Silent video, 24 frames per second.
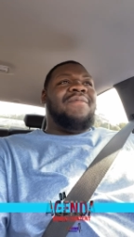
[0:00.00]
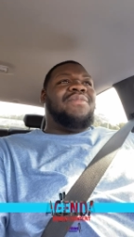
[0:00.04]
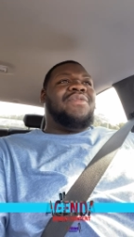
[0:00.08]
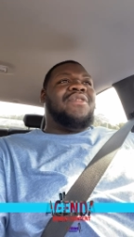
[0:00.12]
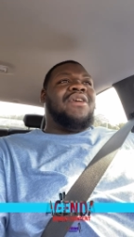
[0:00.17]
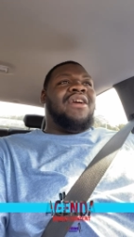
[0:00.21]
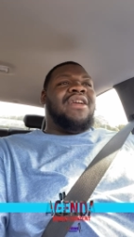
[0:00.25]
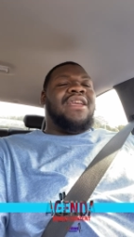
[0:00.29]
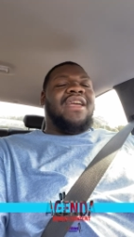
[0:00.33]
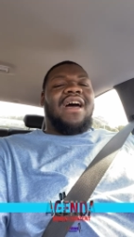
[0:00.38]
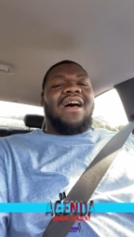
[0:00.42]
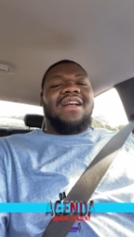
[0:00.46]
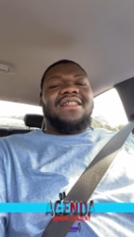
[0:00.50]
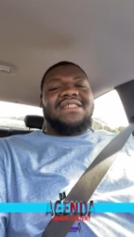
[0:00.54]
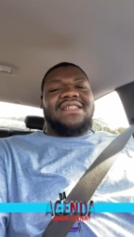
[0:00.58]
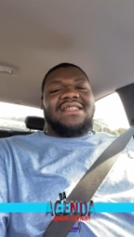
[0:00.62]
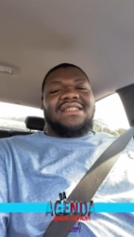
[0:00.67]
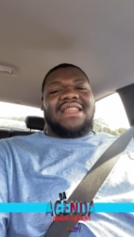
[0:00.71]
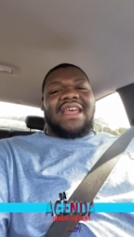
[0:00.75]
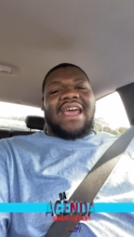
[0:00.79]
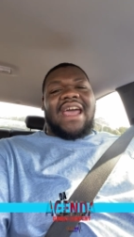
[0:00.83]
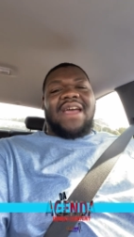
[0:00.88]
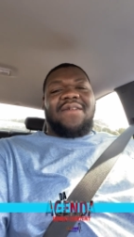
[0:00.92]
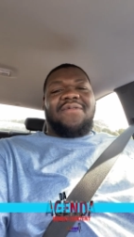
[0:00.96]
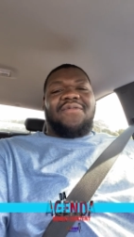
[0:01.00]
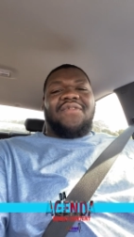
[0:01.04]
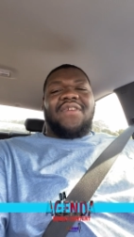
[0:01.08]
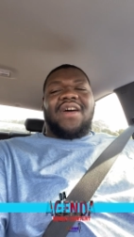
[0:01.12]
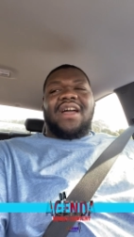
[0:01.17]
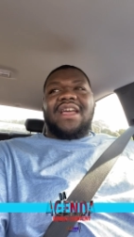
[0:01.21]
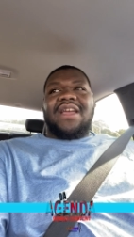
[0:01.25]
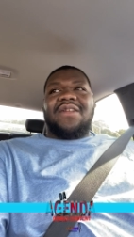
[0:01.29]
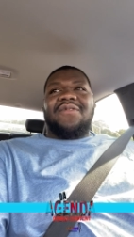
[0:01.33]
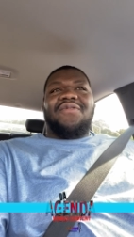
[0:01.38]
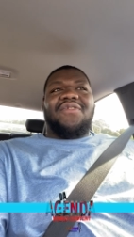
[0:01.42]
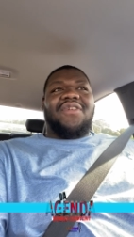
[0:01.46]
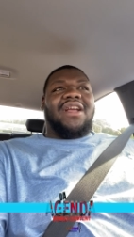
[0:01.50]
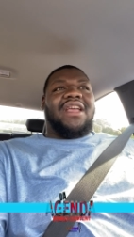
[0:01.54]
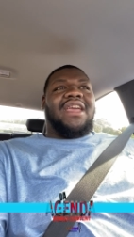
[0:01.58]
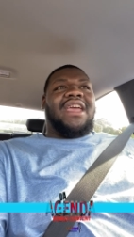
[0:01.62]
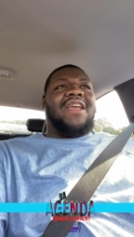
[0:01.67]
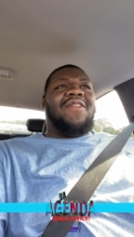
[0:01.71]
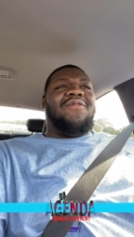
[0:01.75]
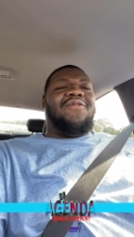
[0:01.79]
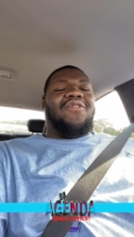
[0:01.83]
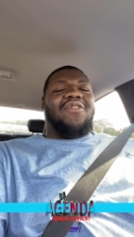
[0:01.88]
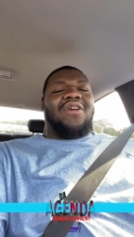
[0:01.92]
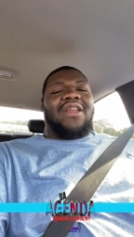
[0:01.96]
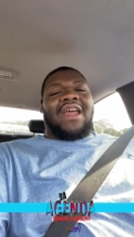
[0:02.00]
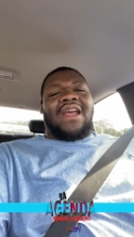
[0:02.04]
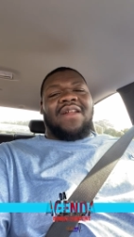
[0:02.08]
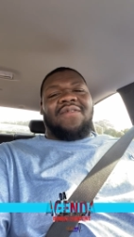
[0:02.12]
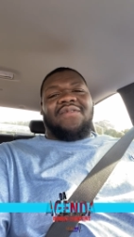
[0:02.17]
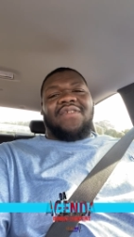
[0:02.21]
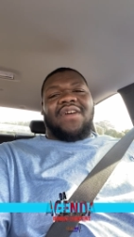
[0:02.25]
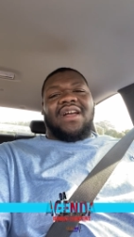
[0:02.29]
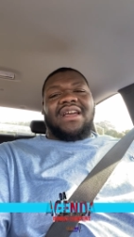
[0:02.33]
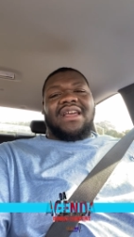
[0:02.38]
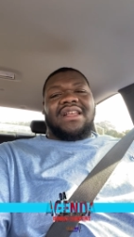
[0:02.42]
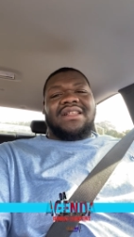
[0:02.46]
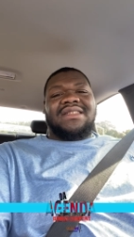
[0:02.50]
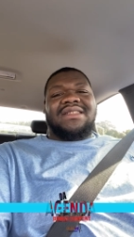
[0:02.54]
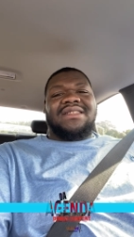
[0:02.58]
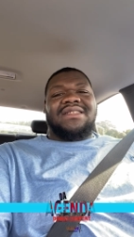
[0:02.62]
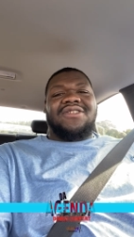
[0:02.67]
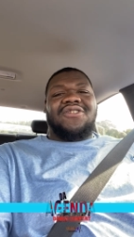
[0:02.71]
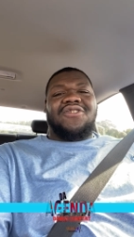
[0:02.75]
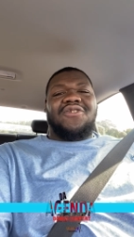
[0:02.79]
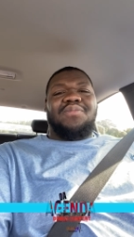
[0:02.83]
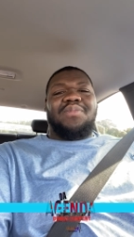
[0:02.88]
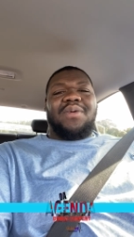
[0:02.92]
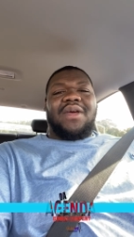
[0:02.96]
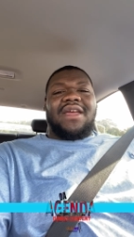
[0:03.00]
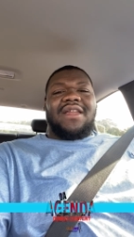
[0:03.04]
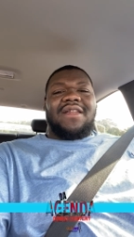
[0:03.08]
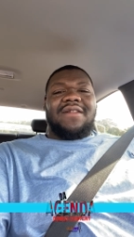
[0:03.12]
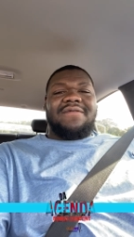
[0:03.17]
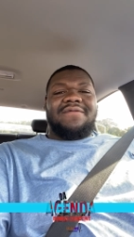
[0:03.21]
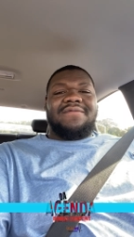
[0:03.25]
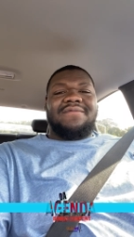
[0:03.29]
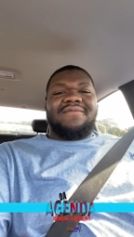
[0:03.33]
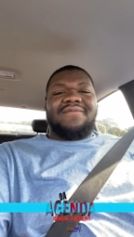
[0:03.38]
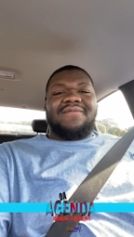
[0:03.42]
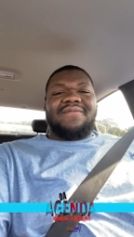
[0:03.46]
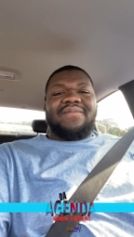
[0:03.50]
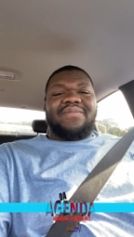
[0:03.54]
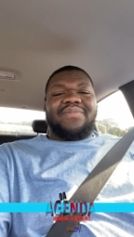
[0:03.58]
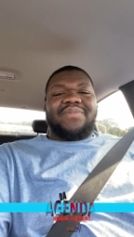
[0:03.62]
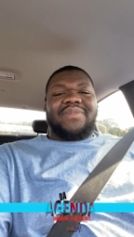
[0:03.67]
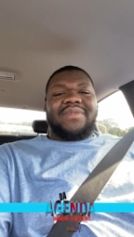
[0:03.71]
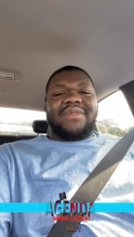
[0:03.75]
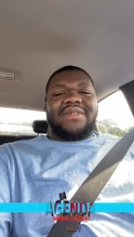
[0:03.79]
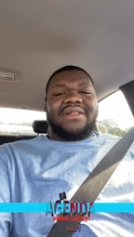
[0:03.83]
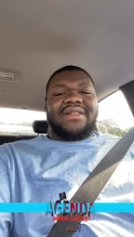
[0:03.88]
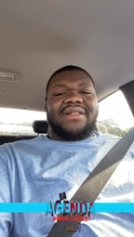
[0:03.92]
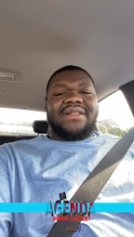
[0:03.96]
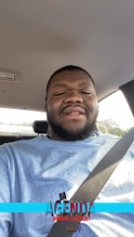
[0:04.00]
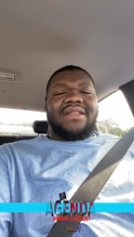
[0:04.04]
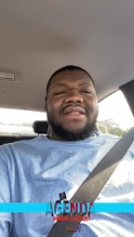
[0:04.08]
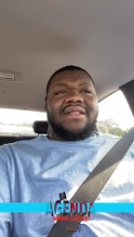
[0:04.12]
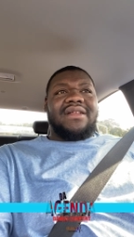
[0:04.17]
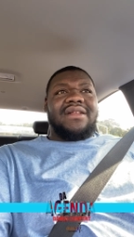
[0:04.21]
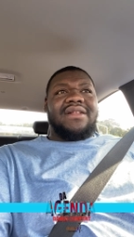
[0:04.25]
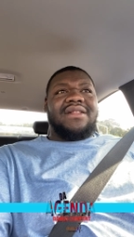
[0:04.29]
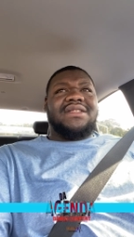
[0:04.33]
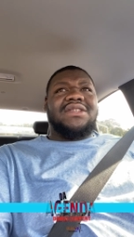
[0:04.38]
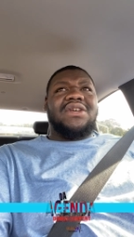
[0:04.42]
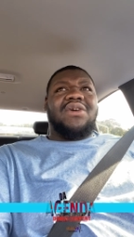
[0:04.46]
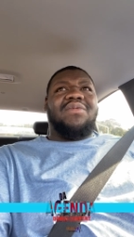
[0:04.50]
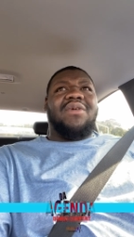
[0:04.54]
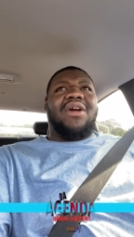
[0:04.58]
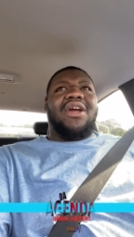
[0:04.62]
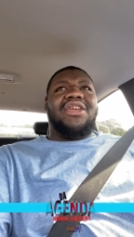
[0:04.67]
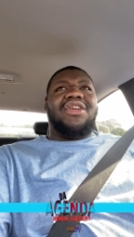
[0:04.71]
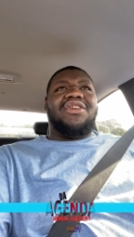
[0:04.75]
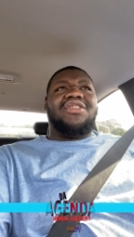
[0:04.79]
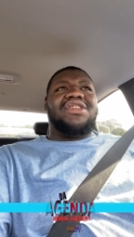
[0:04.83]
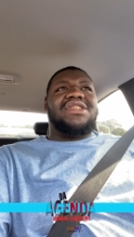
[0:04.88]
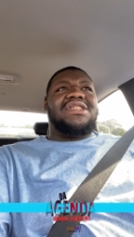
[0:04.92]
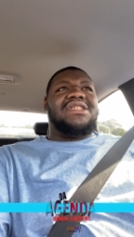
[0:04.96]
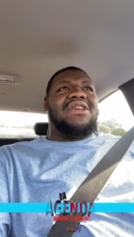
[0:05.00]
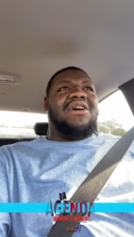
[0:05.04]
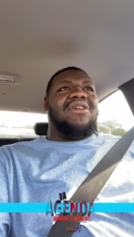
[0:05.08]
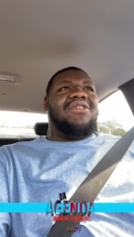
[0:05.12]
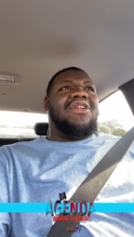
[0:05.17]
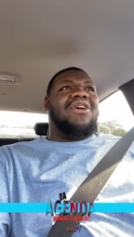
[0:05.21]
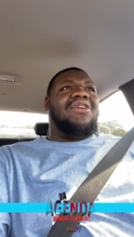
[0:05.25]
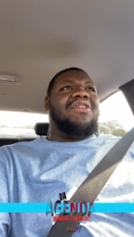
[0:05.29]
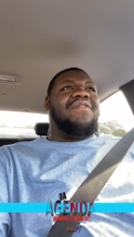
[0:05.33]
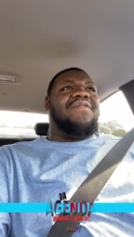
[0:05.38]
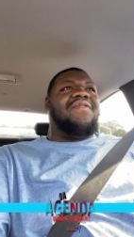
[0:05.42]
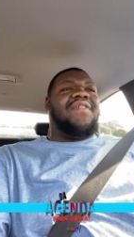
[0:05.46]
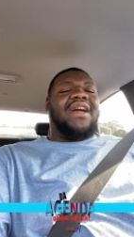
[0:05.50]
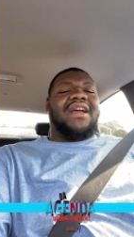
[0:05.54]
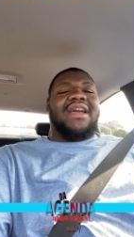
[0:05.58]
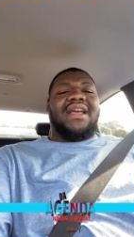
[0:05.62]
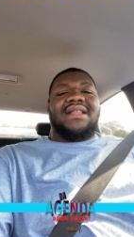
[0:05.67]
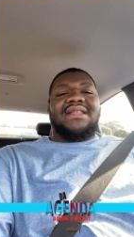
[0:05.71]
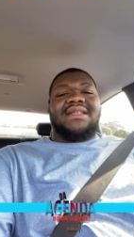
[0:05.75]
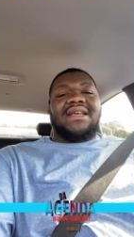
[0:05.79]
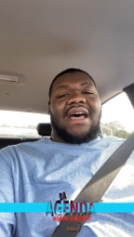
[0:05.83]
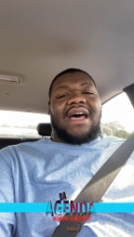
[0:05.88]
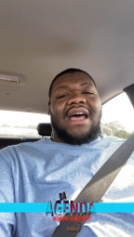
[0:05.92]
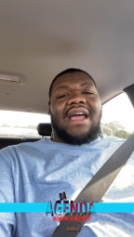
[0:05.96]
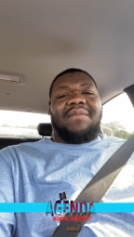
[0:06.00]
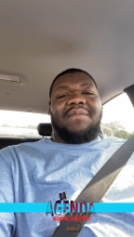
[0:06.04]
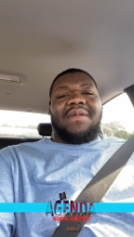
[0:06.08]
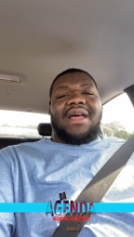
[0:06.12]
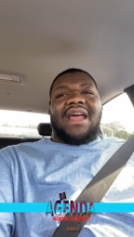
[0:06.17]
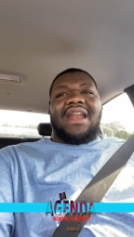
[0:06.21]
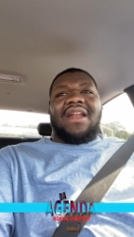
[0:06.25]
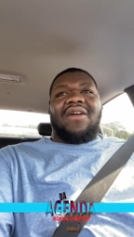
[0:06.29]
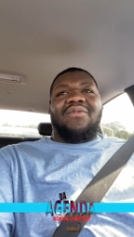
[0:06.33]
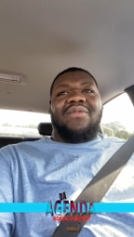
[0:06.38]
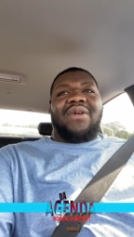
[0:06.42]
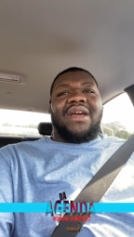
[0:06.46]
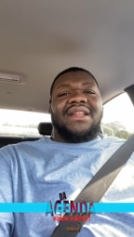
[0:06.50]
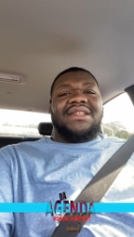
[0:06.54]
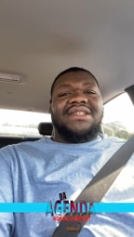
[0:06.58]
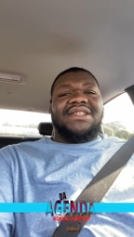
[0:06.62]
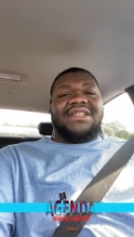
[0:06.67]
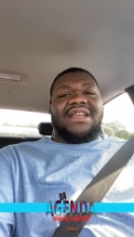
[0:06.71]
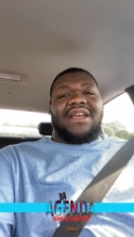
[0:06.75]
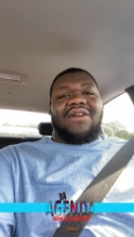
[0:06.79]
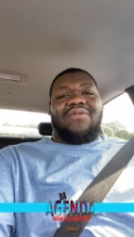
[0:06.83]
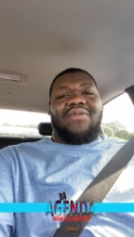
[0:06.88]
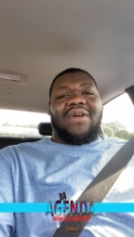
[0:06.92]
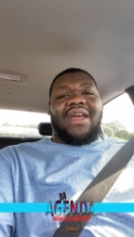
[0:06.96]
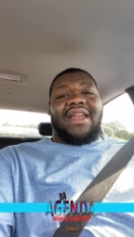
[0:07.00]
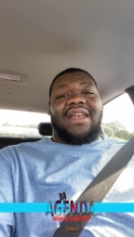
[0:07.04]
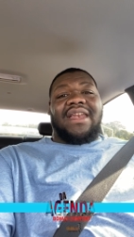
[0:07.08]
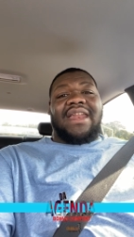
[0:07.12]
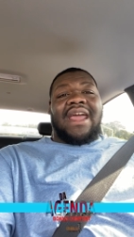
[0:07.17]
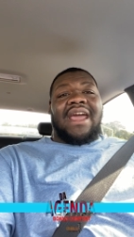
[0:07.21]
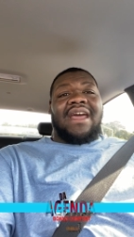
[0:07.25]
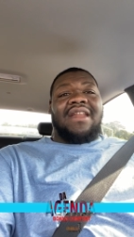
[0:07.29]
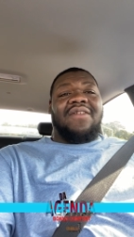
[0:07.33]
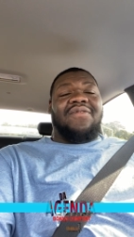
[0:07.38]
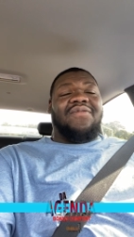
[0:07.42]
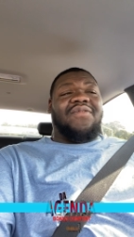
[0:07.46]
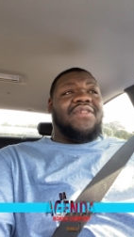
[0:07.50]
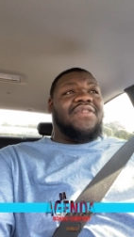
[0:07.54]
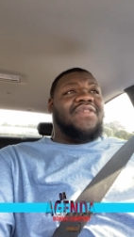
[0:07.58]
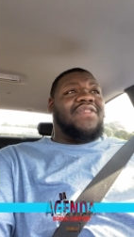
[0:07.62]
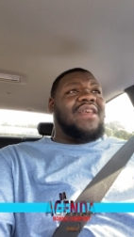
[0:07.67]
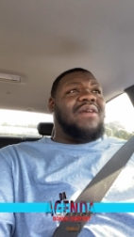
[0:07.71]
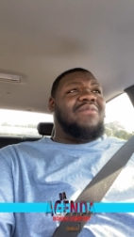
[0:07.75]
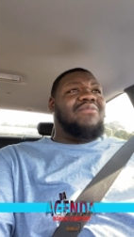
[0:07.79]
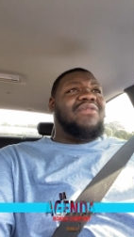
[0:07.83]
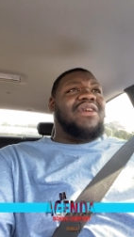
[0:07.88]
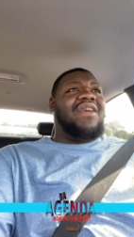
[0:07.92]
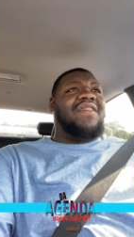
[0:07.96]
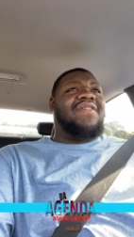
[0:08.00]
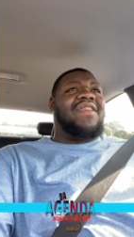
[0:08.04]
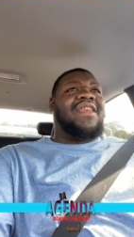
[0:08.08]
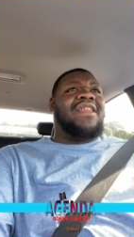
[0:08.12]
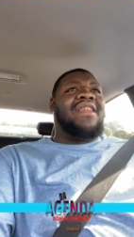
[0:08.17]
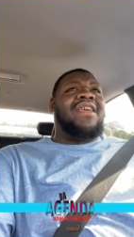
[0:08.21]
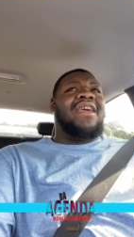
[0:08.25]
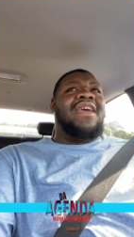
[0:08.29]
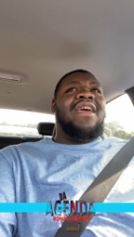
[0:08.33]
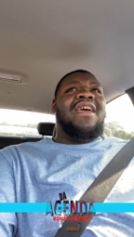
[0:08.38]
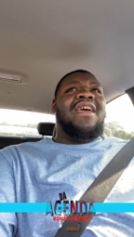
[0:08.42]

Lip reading: are y'all just that fucking forgetful and that fucking stupid? To where you just don't know the fucking timeline of when shit went down. Is for some reason,